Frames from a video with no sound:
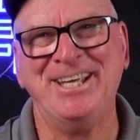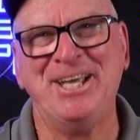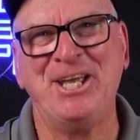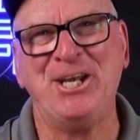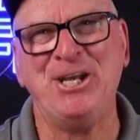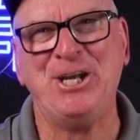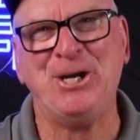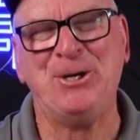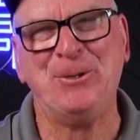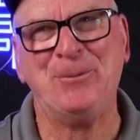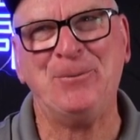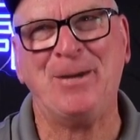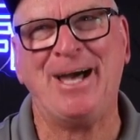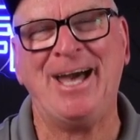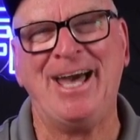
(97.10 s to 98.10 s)
No,
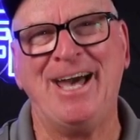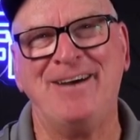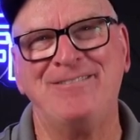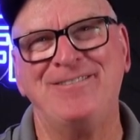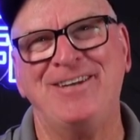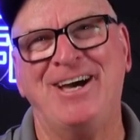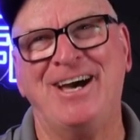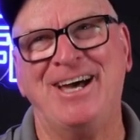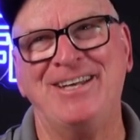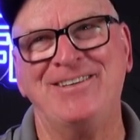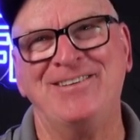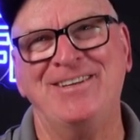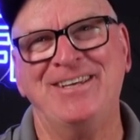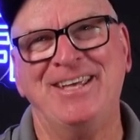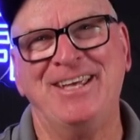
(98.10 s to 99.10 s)
I have not,
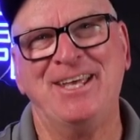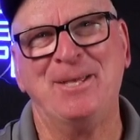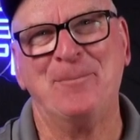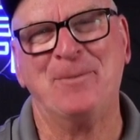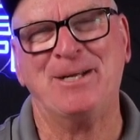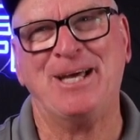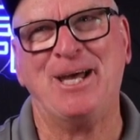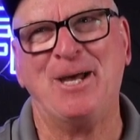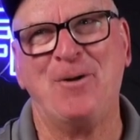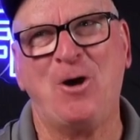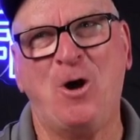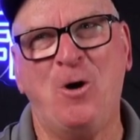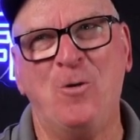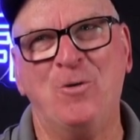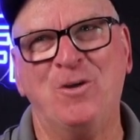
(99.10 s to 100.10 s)
but I
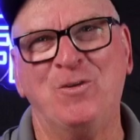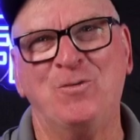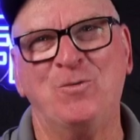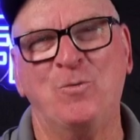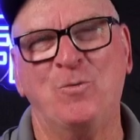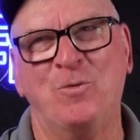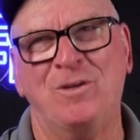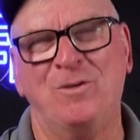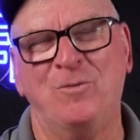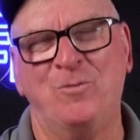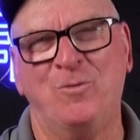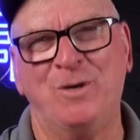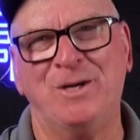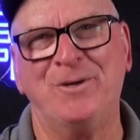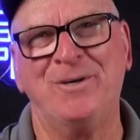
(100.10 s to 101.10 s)
always
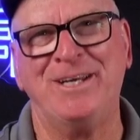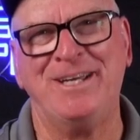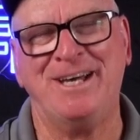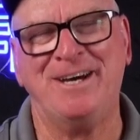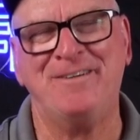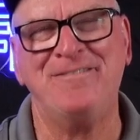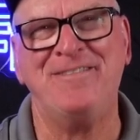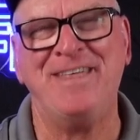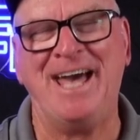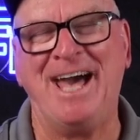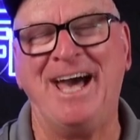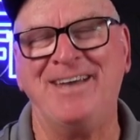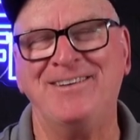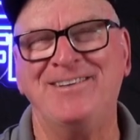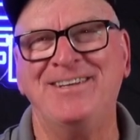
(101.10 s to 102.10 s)
wary of
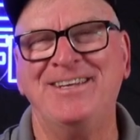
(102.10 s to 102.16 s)
that,